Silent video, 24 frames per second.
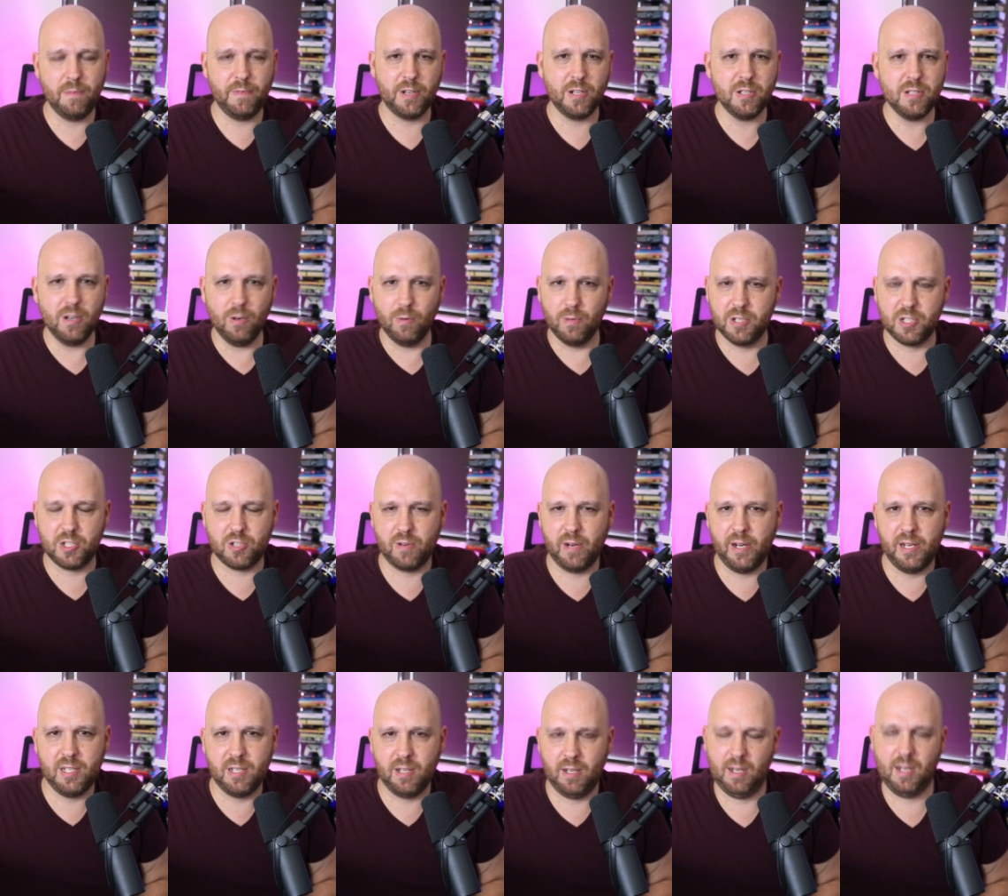There's no
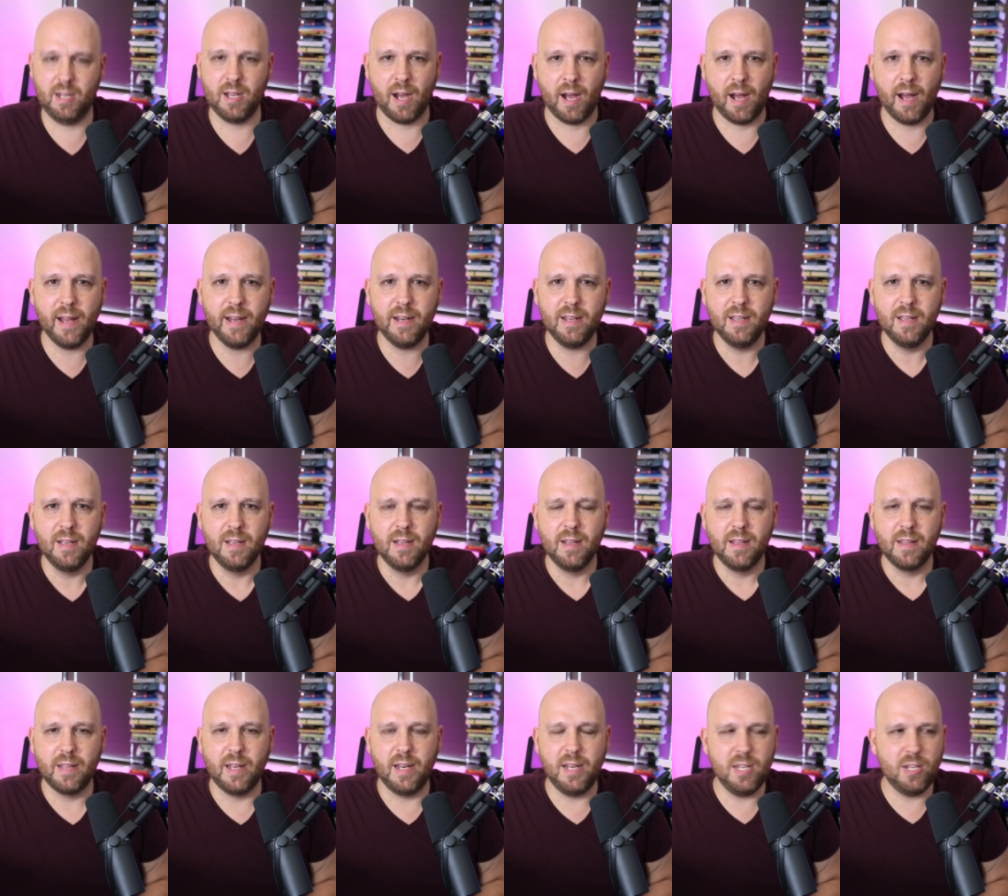restraint on God
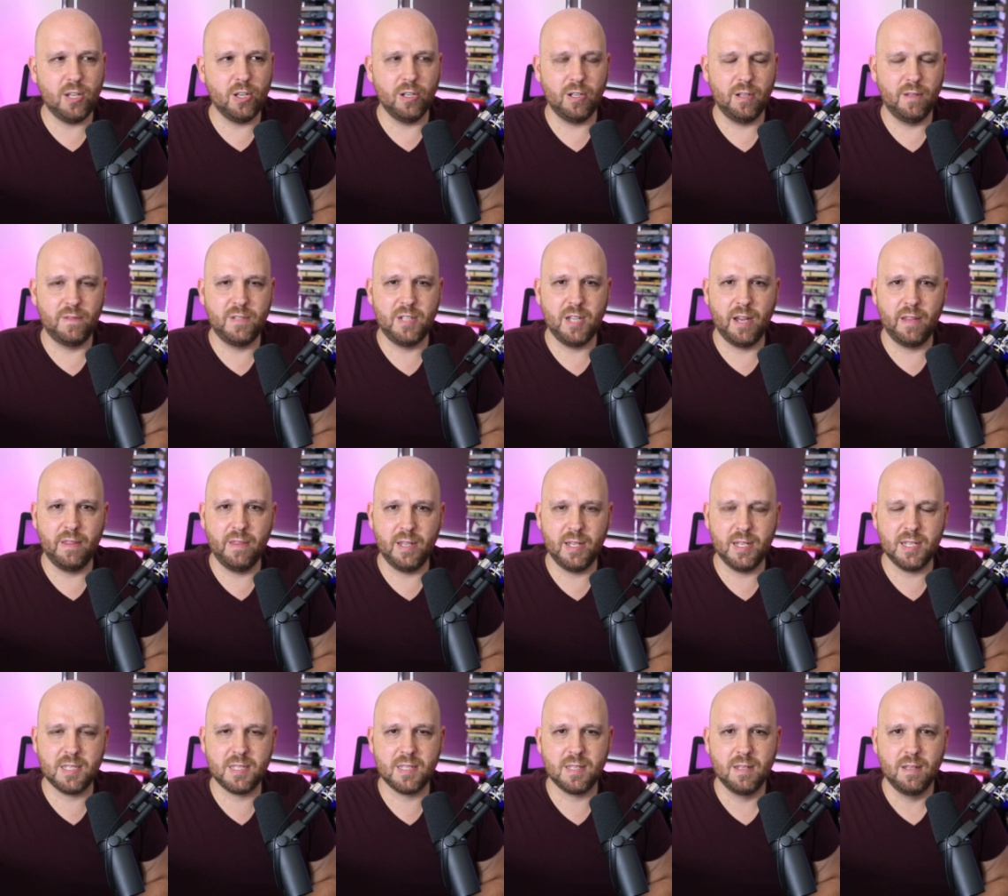that he couldn't have done
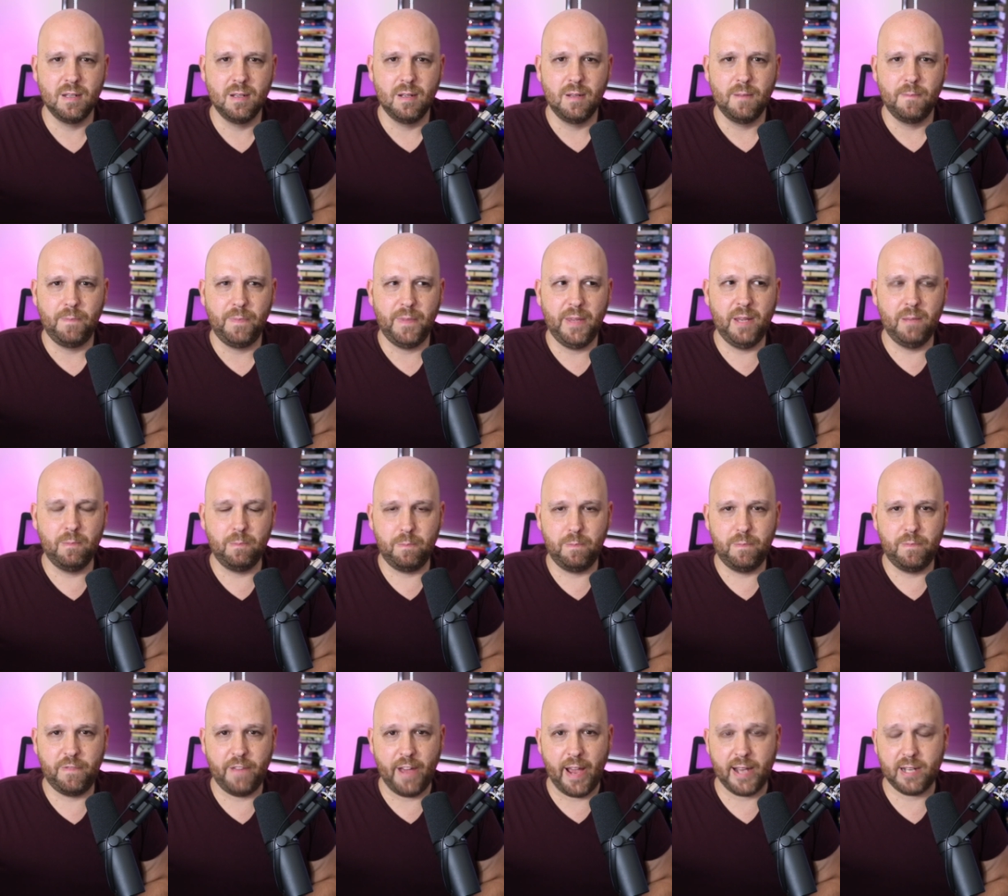this, in
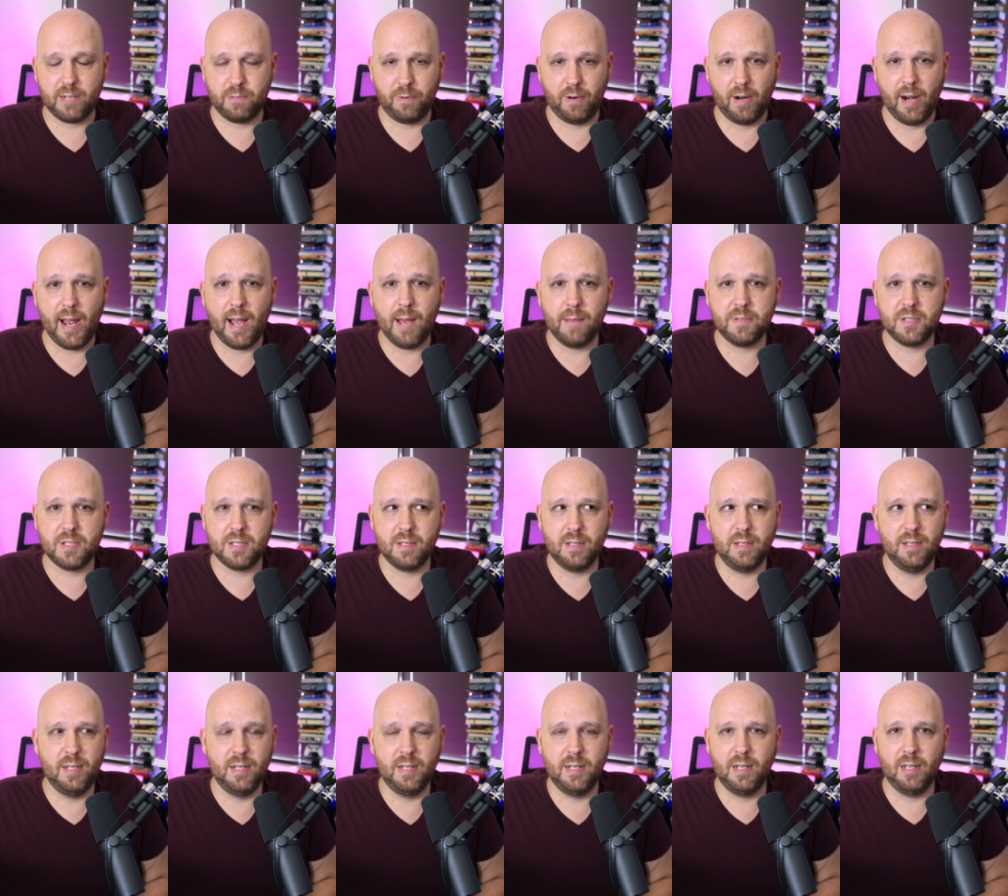fact, perhaps
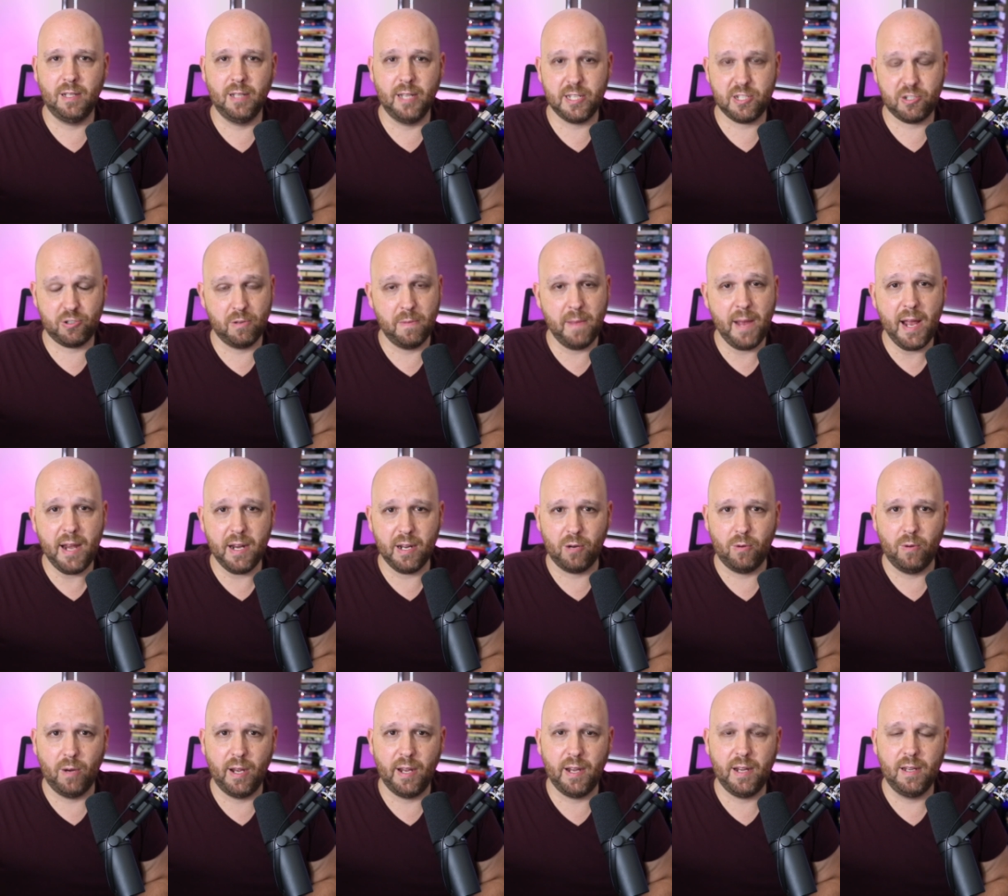in a less dramatic
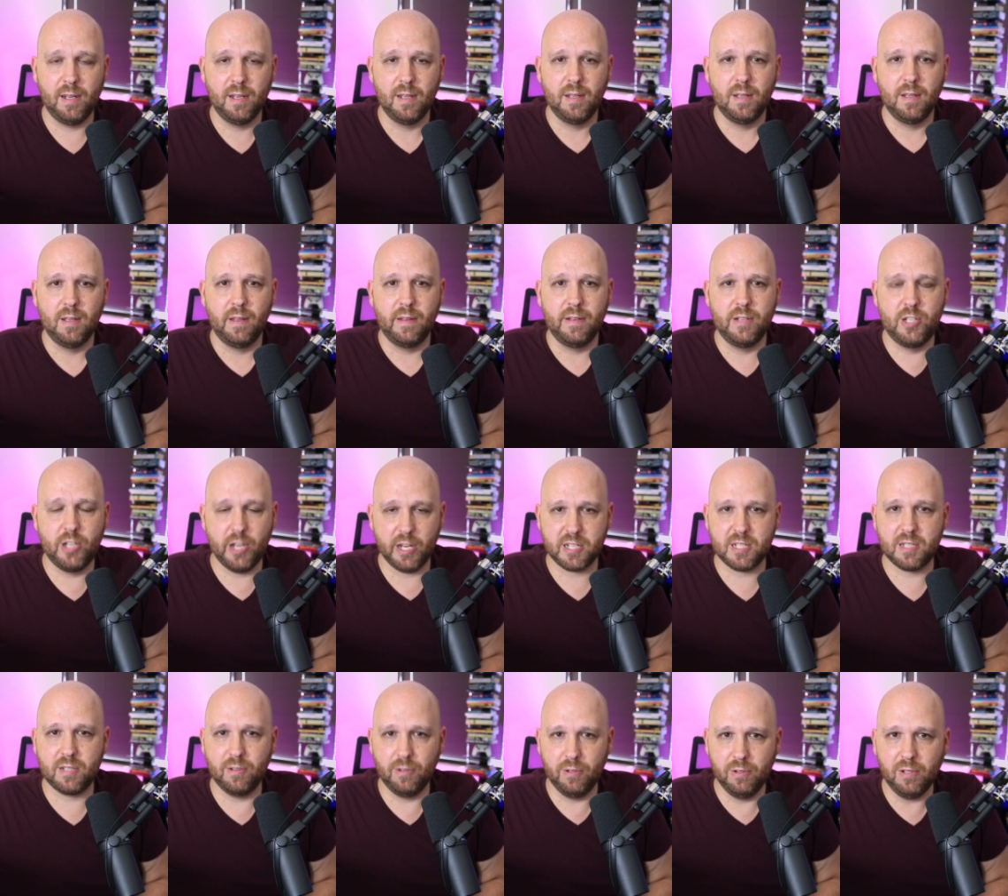way,
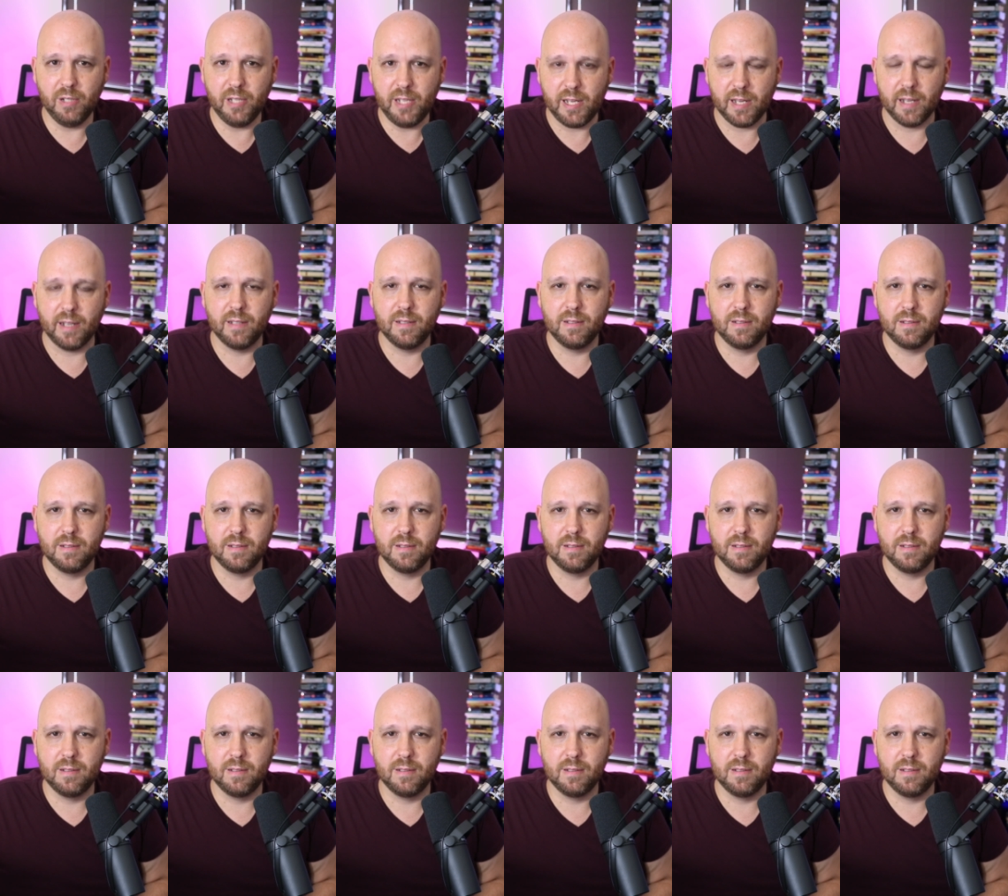just through Leah.